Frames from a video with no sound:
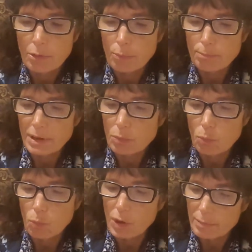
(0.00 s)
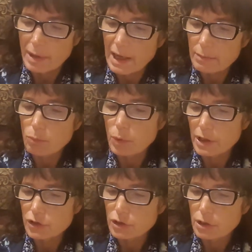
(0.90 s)
we might
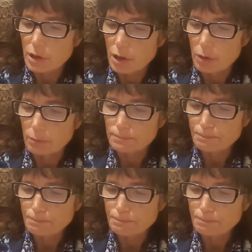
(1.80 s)
wish to know